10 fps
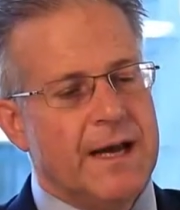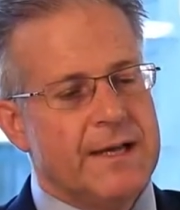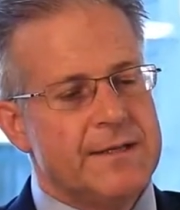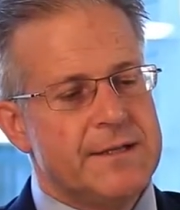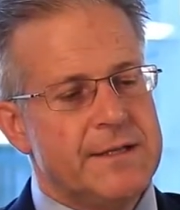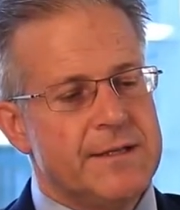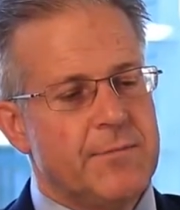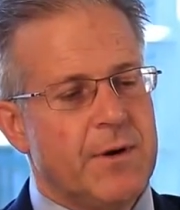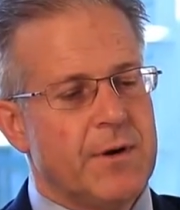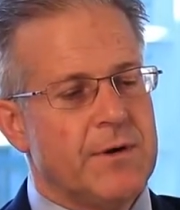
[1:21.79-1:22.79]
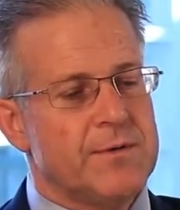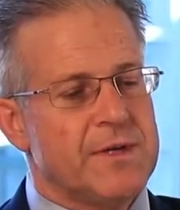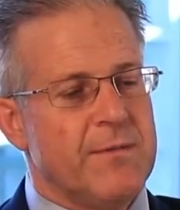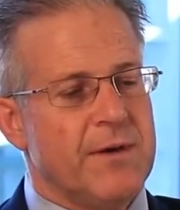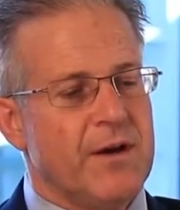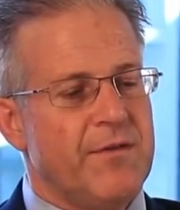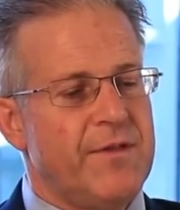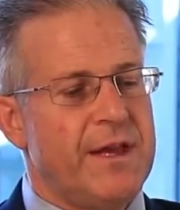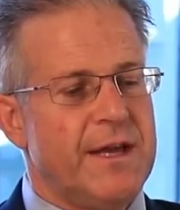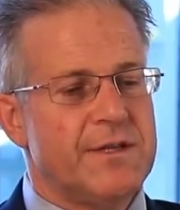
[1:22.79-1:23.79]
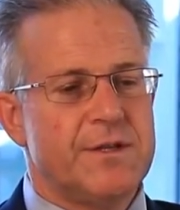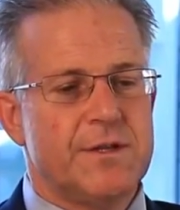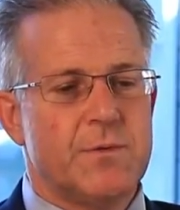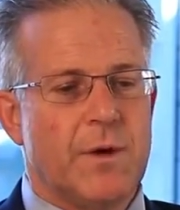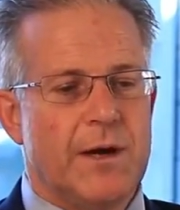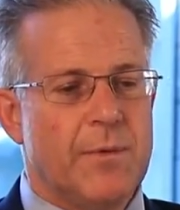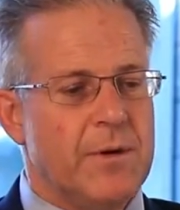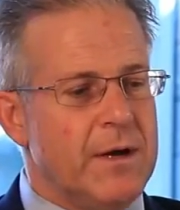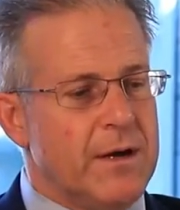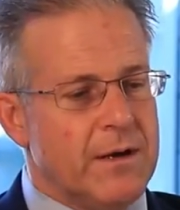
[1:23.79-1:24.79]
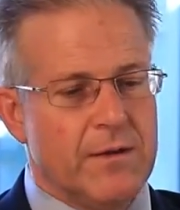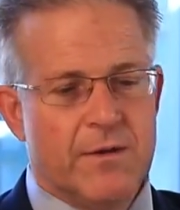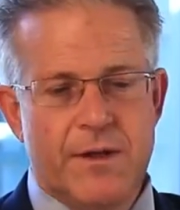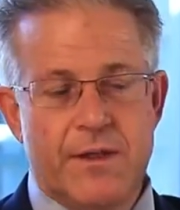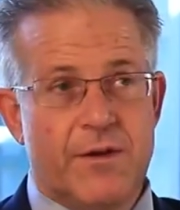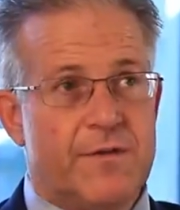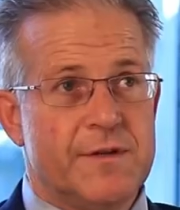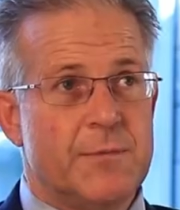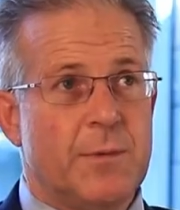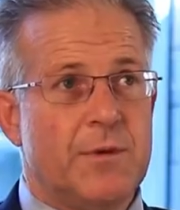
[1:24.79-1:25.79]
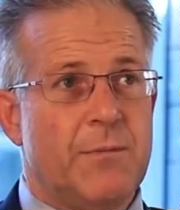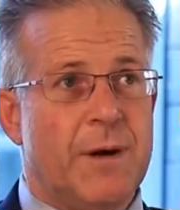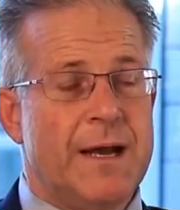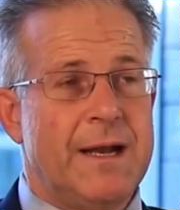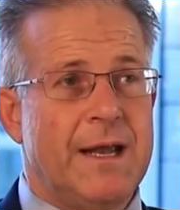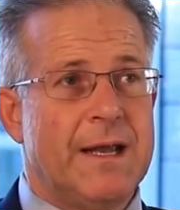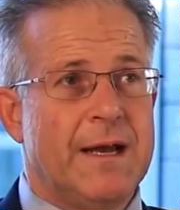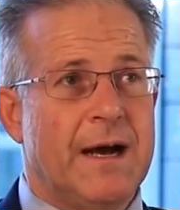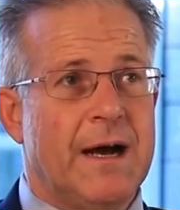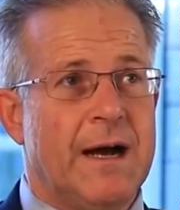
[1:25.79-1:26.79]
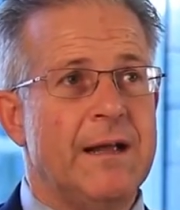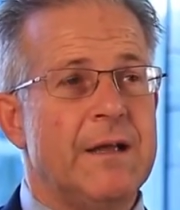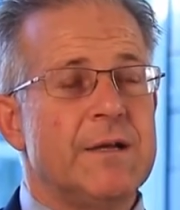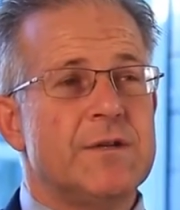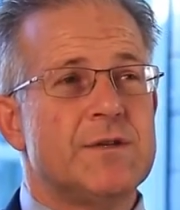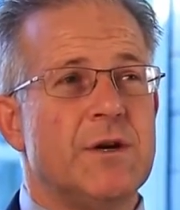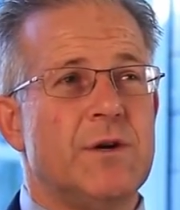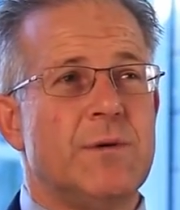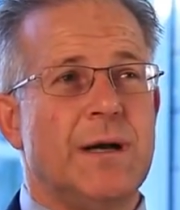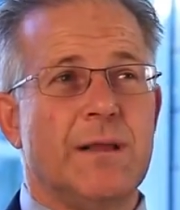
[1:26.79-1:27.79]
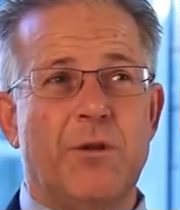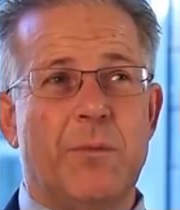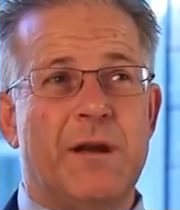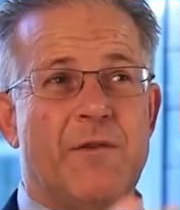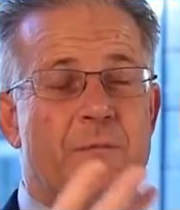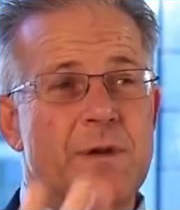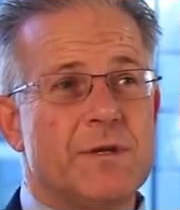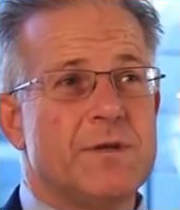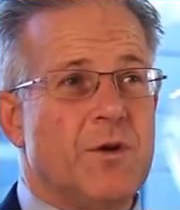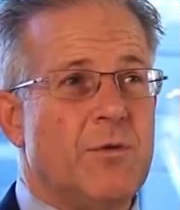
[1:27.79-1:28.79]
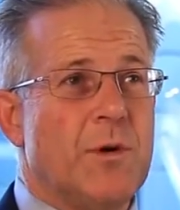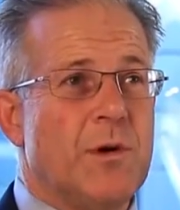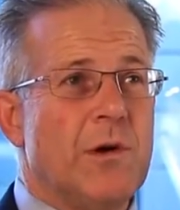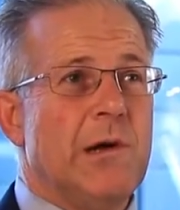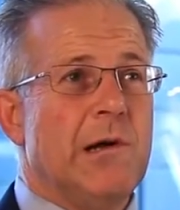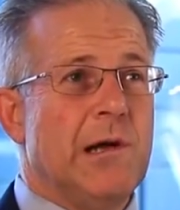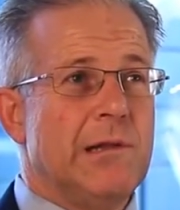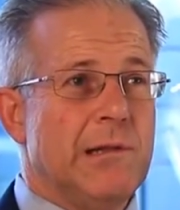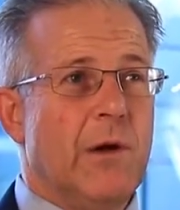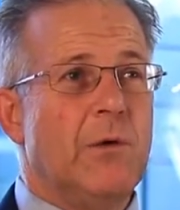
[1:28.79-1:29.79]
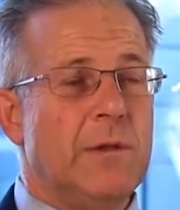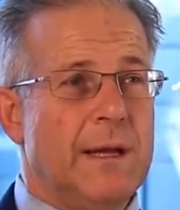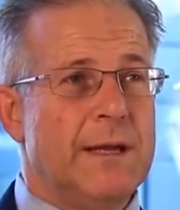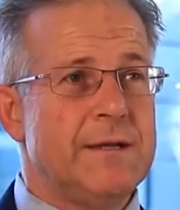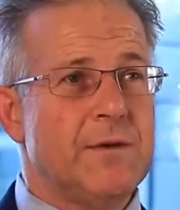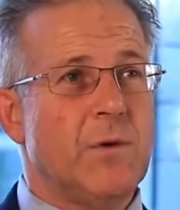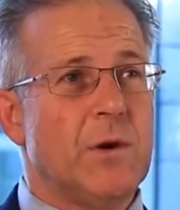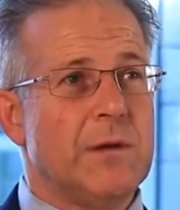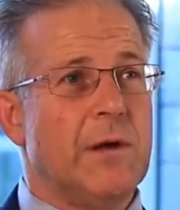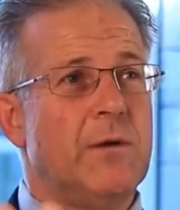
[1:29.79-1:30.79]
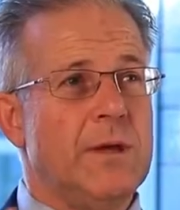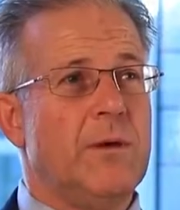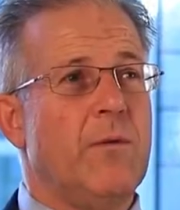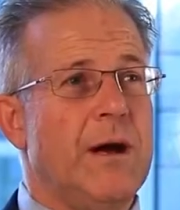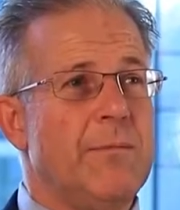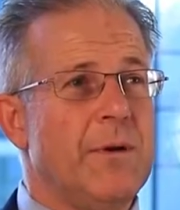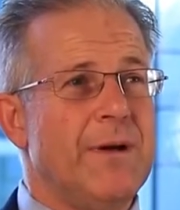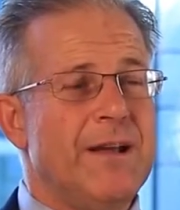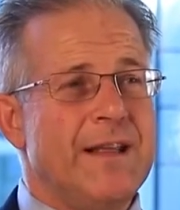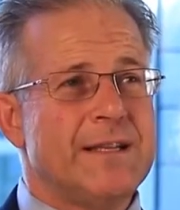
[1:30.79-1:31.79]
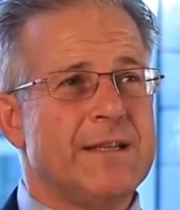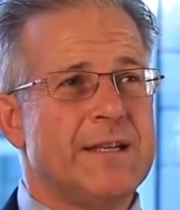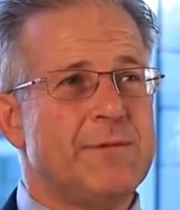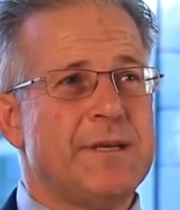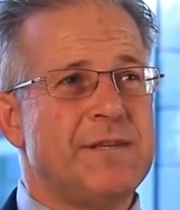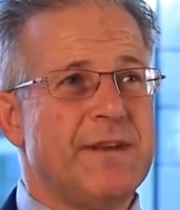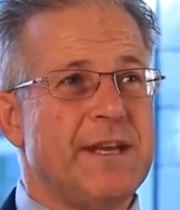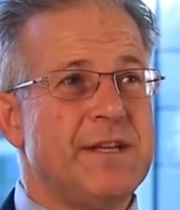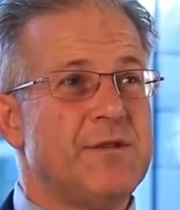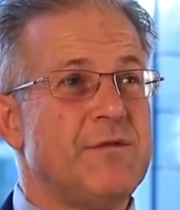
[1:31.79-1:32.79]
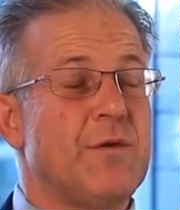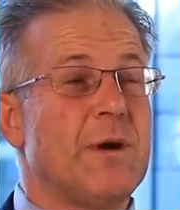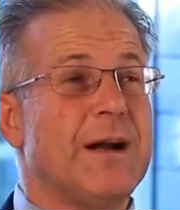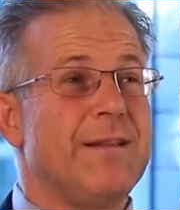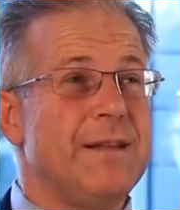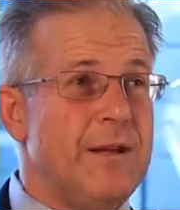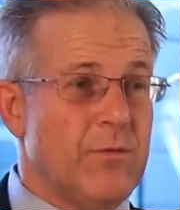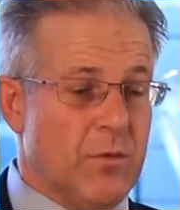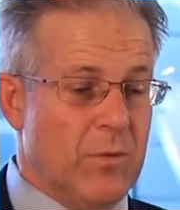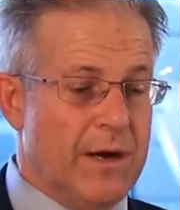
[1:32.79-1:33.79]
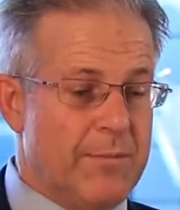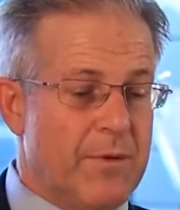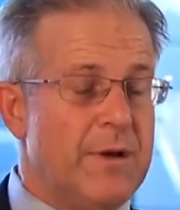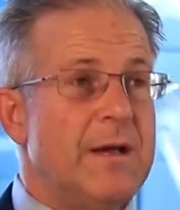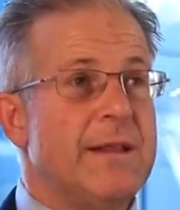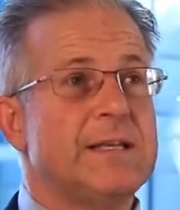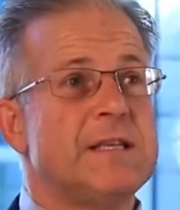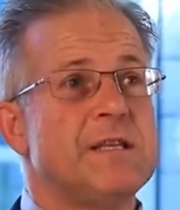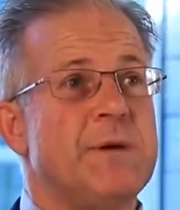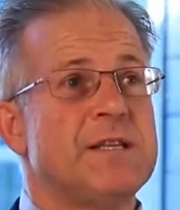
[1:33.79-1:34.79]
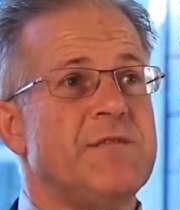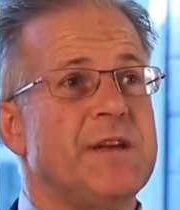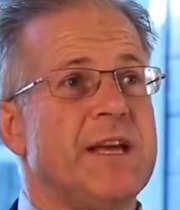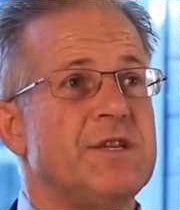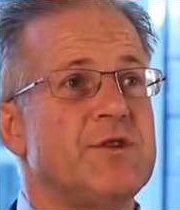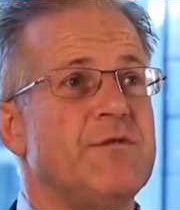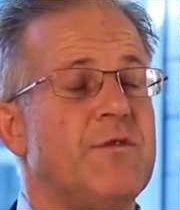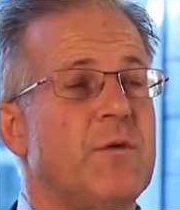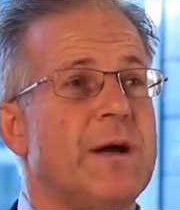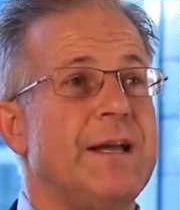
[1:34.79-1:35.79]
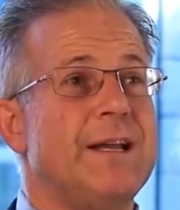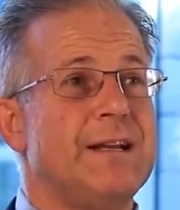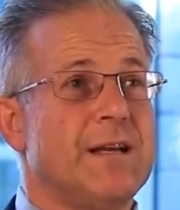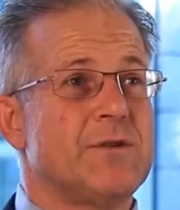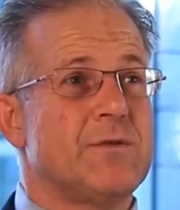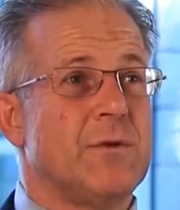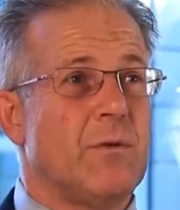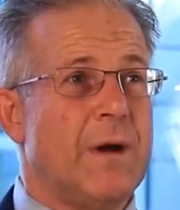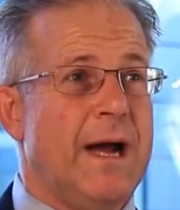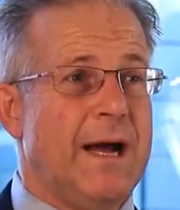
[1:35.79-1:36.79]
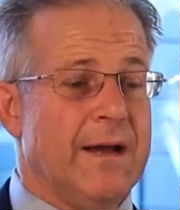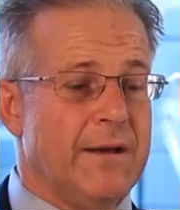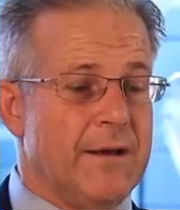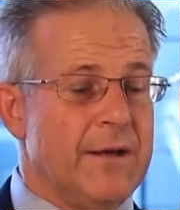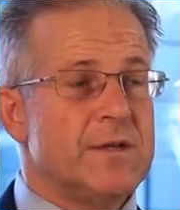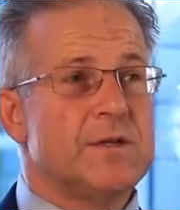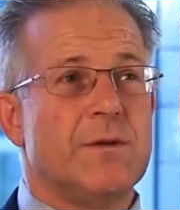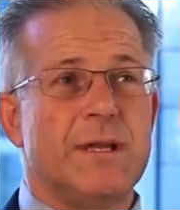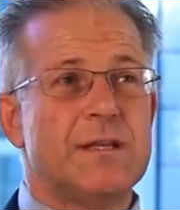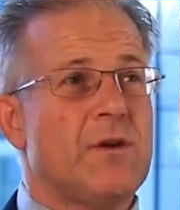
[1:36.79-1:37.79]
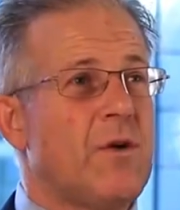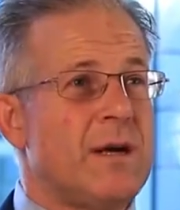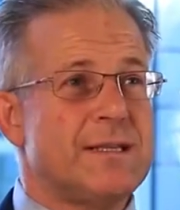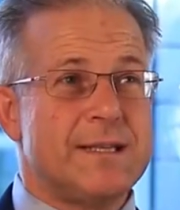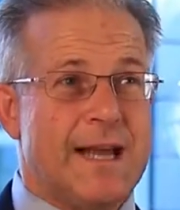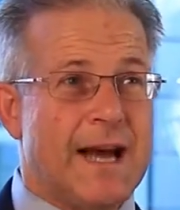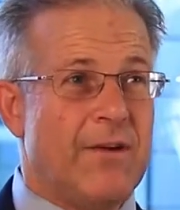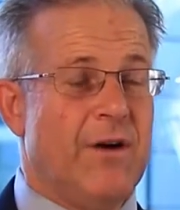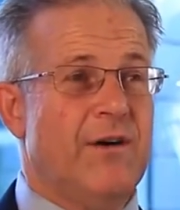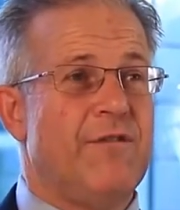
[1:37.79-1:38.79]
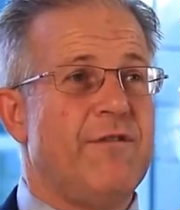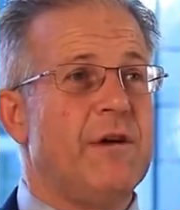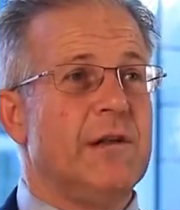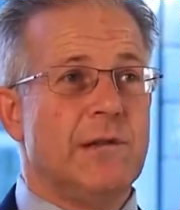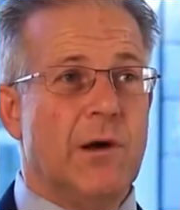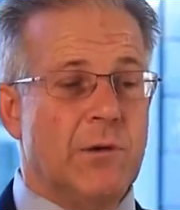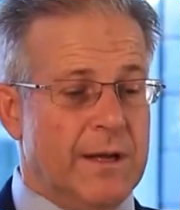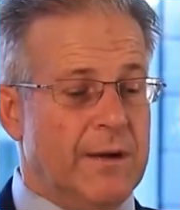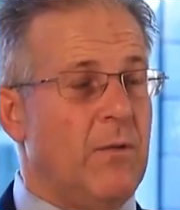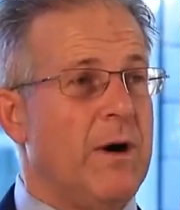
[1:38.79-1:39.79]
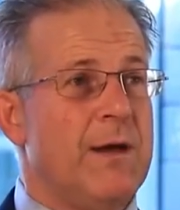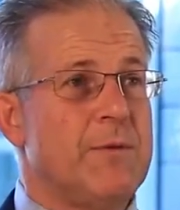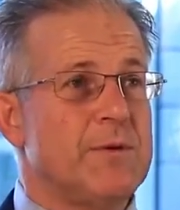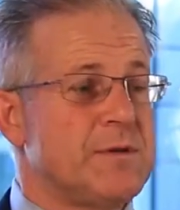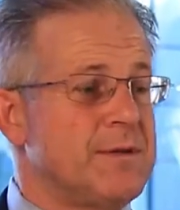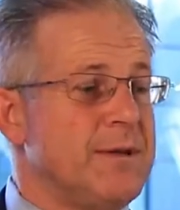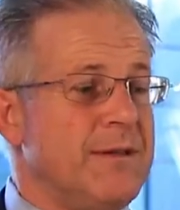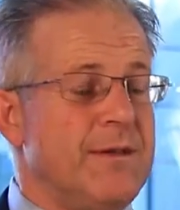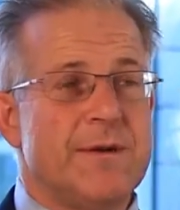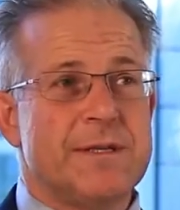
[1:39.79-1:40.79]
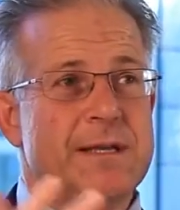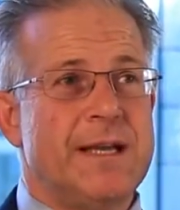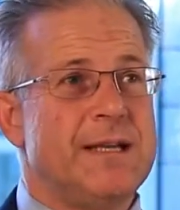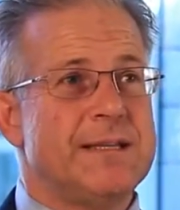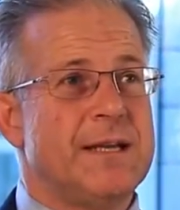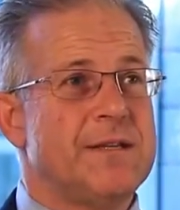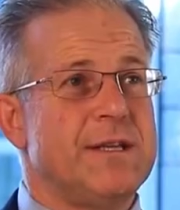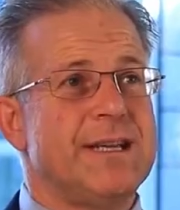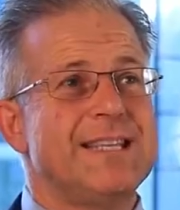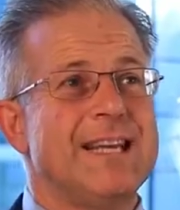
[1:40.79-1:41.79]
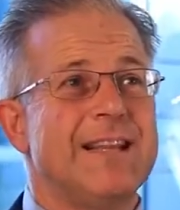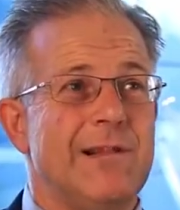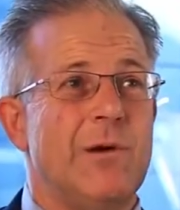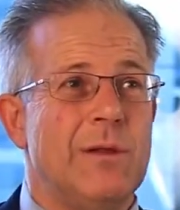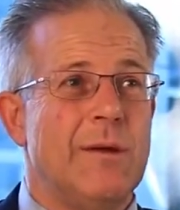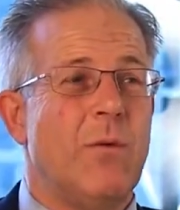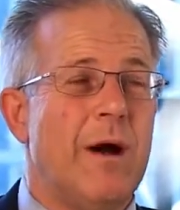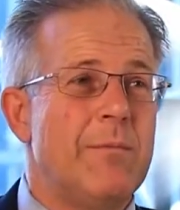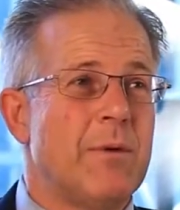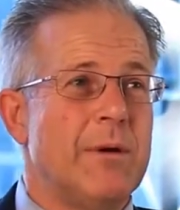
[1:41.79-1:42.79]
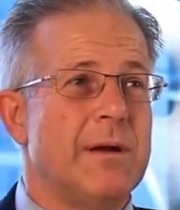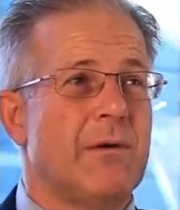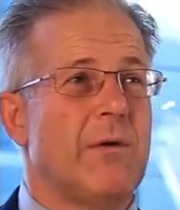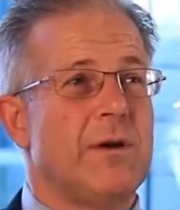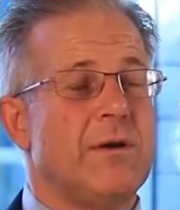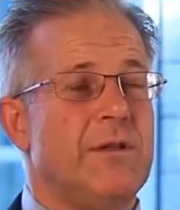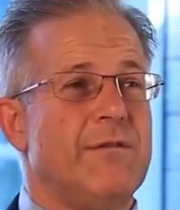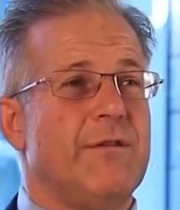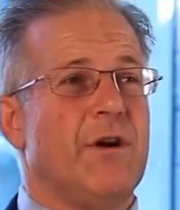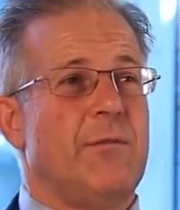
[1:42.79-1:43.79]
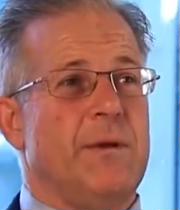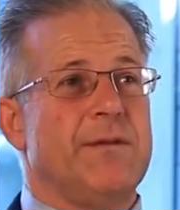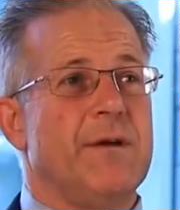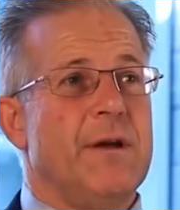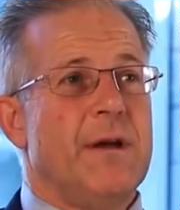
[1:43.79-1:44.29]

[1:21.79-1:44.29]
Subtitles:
I can see some particles coming off the edge of this wiper. Clearly they're visible to my naked eye. So a little bit of a misnomer, a low lint or a low lint wiper, that's not a specification for a clean room wiper. That's a specification for an industrial rag. So let's cross that off. Low lint wipers, there isn't any such thing as a low lint wiper in a critical environment.